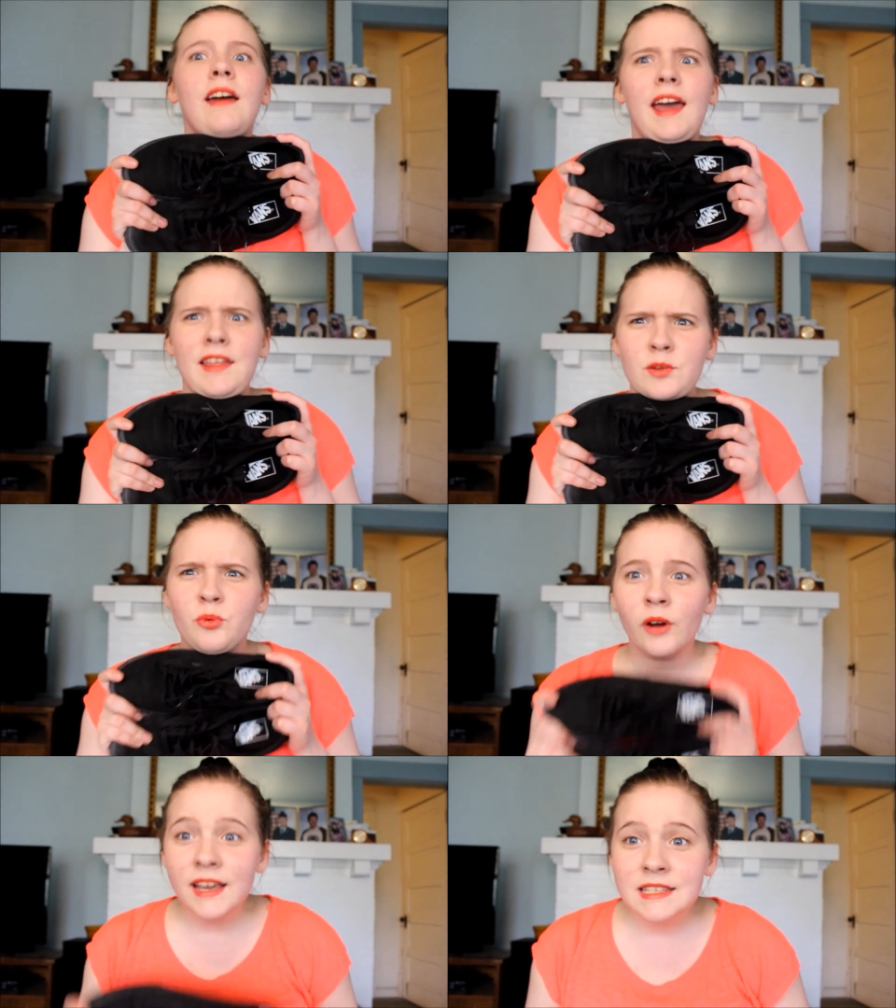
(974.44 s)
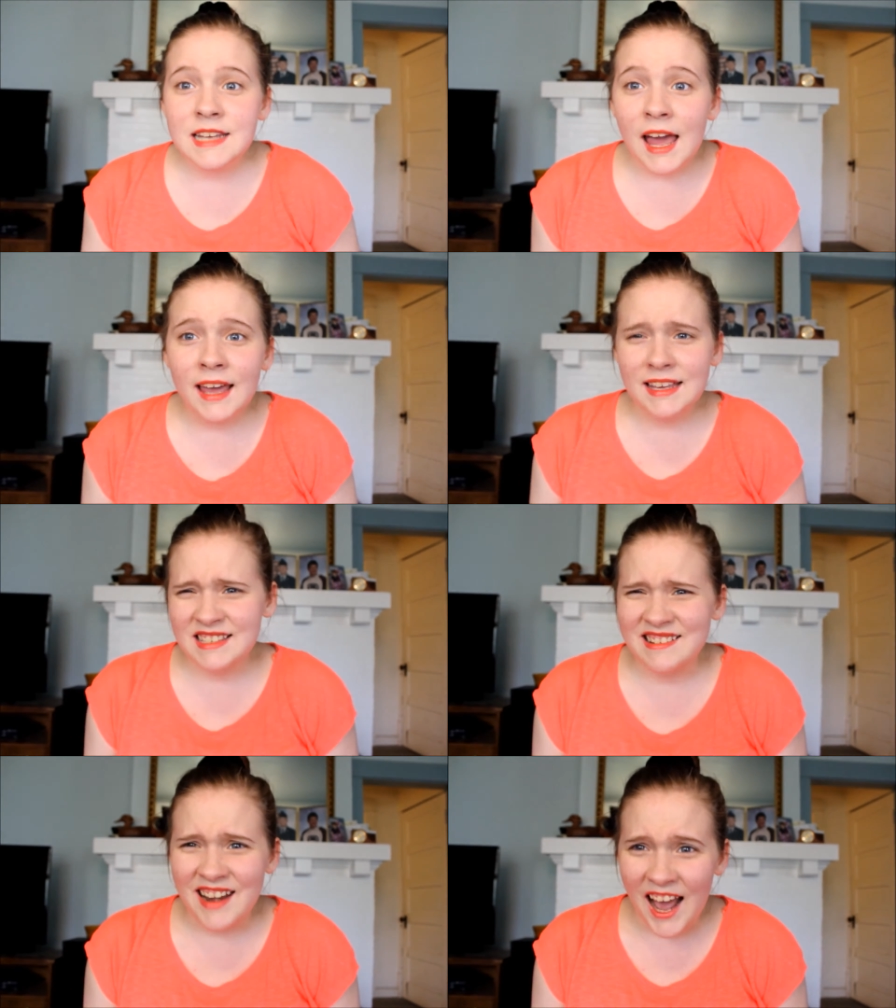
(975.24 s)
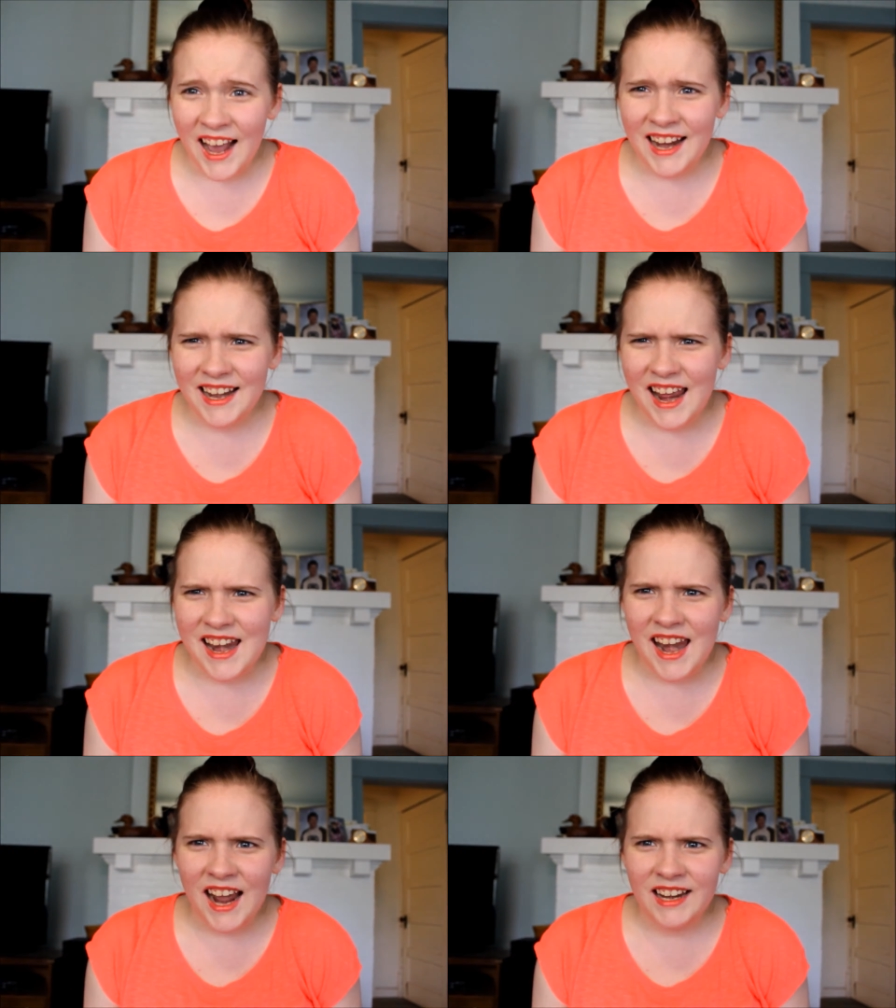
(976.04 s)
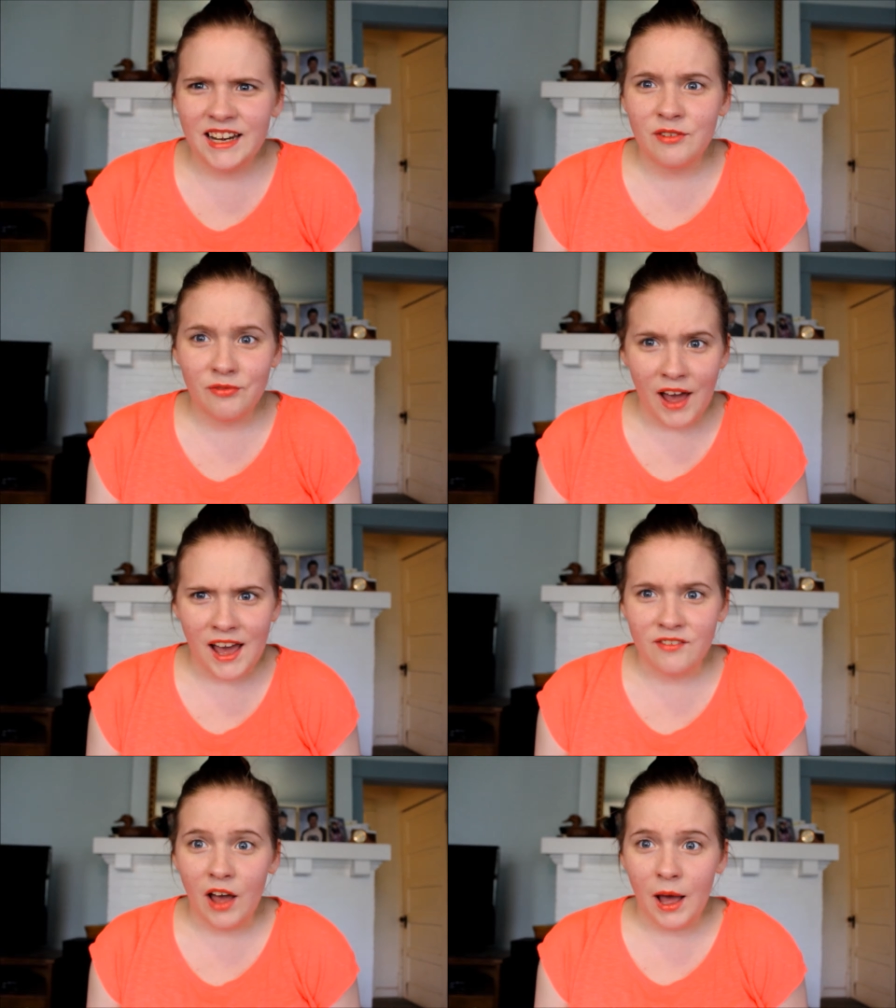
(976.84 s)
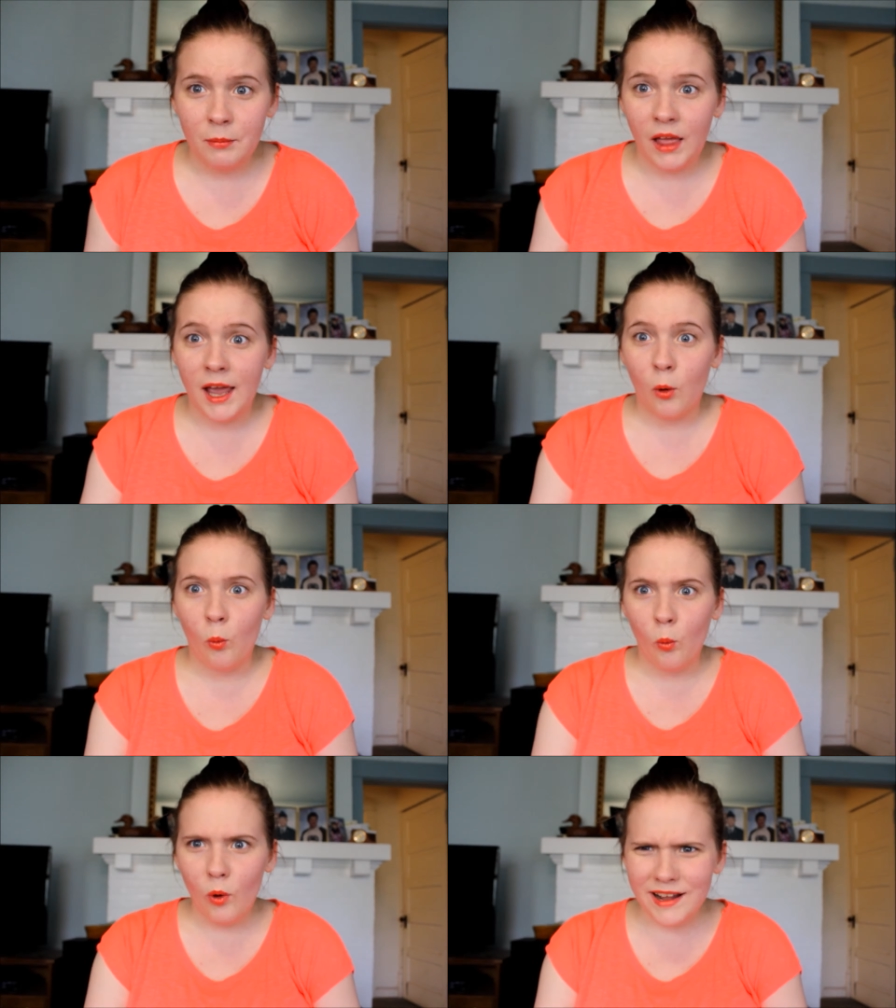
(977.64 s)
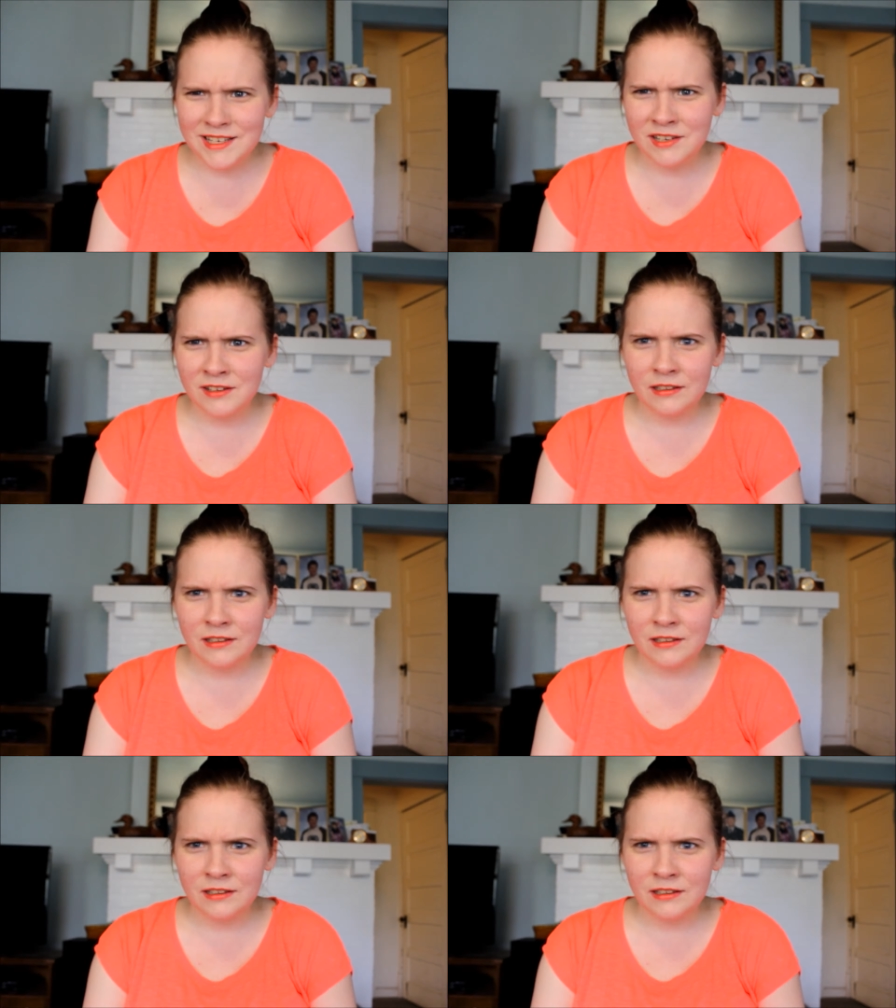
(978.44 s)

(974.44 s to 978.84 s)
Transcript: and the price tag is $9.95. I'm like, what?